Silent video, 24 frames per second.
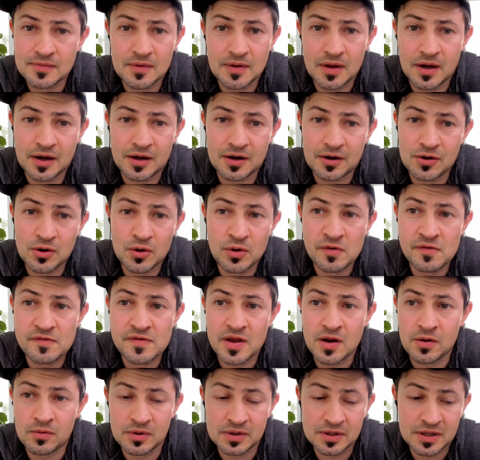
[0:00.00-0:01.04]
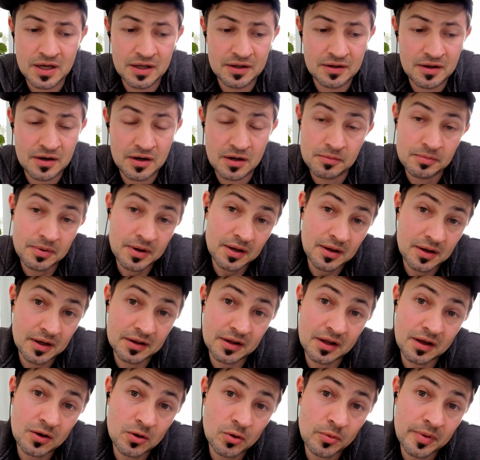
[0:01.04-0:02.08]
I don't know of anyone that did it, but I
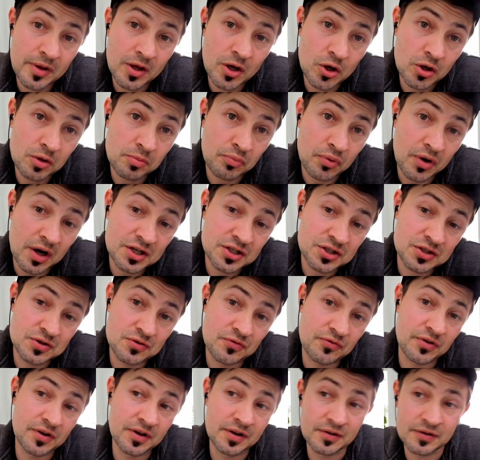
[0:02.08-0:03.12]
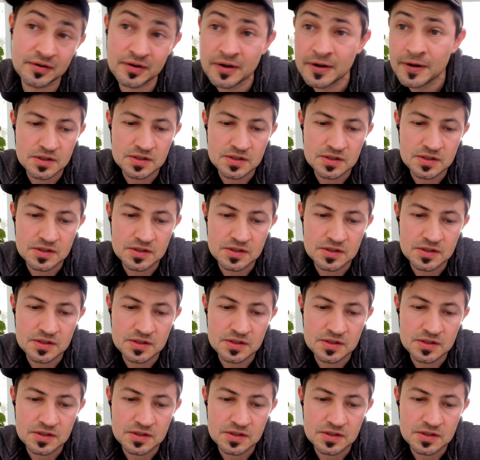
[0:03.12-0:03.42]
think it'll be a good project to fund.